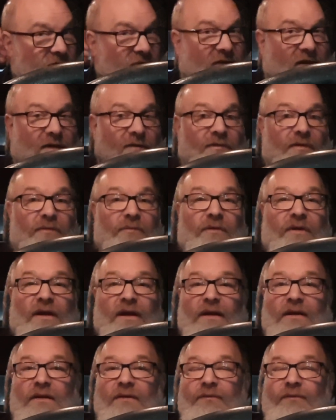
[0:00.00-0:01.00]
that what we're
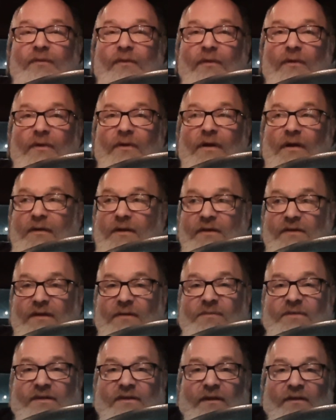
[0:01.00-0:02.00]
heading for? Because
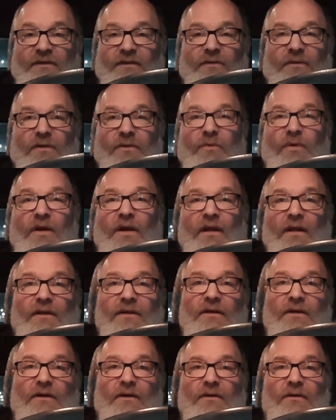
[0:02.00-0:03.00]
I'm still doing well, you
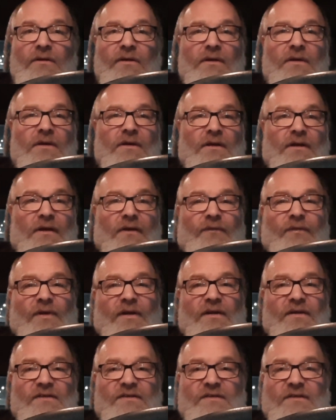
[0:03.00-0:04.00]
know. If I
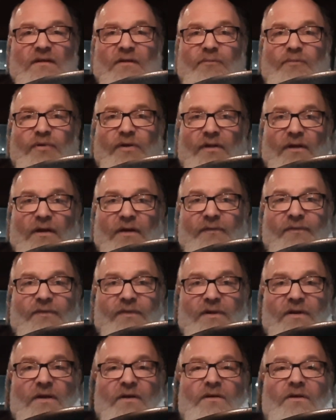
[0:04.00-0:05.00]
can still pull off
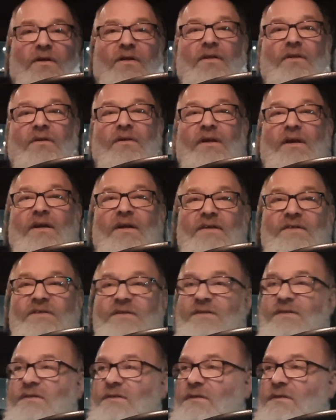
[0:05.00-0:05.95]
$300 nights,